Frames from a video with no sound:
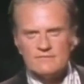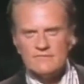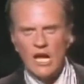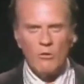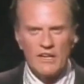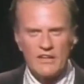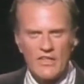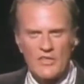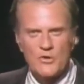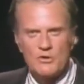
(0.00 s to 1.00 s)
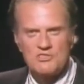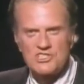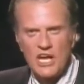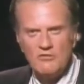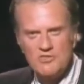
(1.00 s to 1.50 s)
No wonder they threw
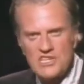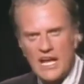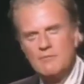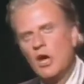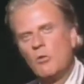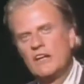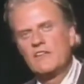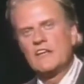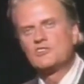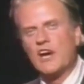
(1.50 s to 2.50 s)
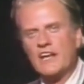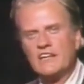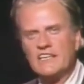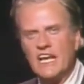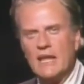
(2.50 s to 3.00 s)
stones at him. No wonder they tried
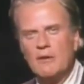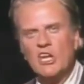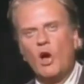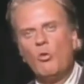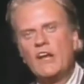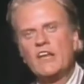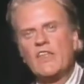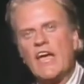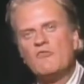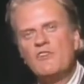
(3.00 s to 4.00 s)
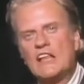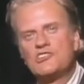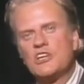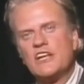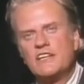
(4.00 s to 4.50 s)
to kill him. And no wonder they
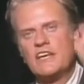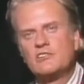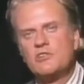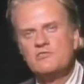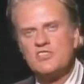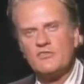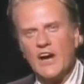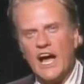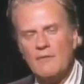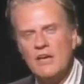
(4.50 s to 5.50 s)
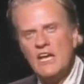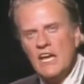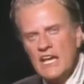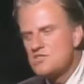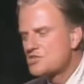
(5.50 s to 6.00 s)
eventually did crucify him.
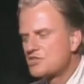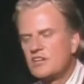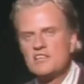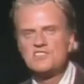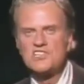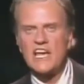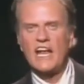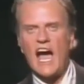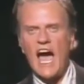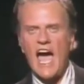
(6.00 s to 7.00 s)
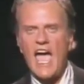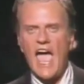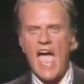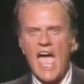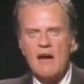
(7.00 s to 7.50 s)
He stood and said,
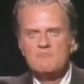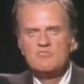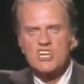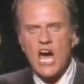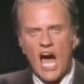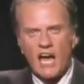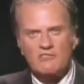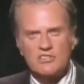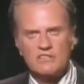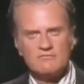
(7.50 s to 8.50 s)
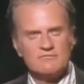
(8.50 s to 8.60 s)
I am God.